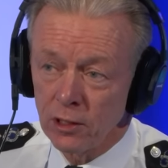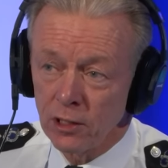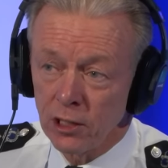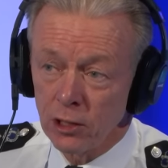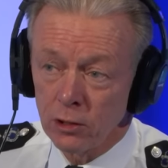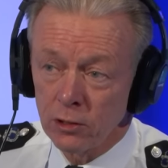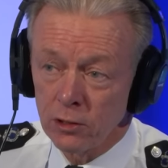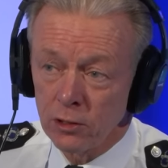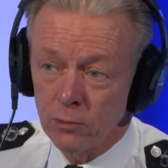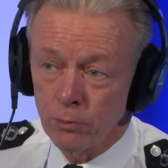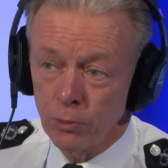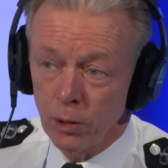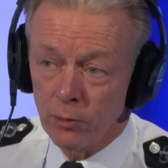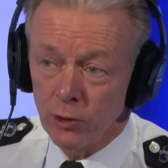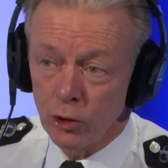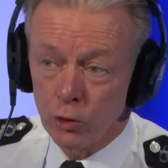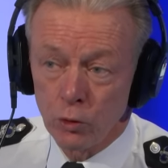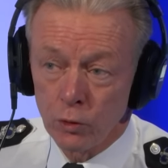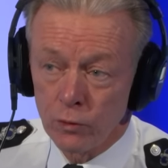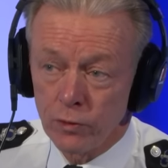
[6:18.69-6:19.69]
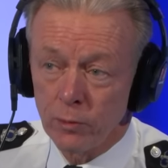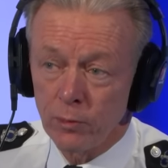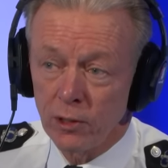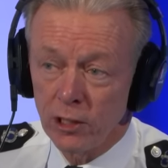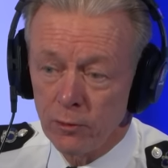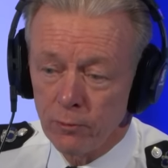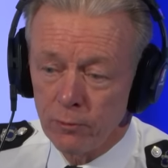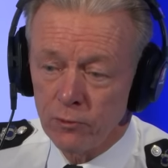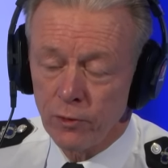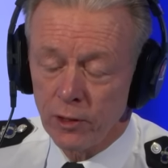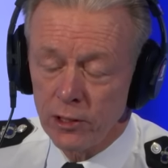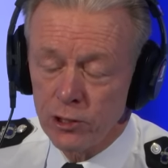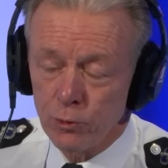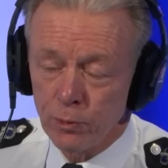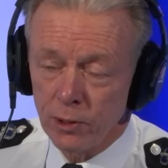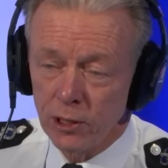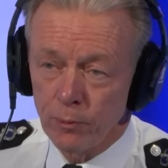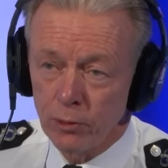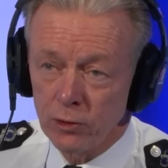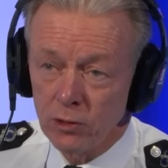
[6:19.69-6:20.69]
in London, probably a quarter of a million French
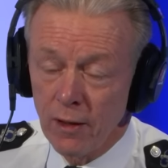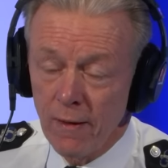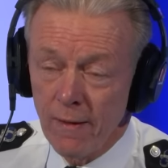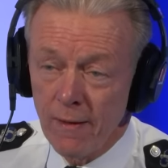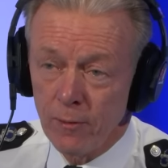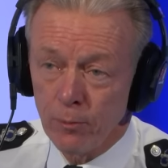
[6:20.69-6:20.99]
people,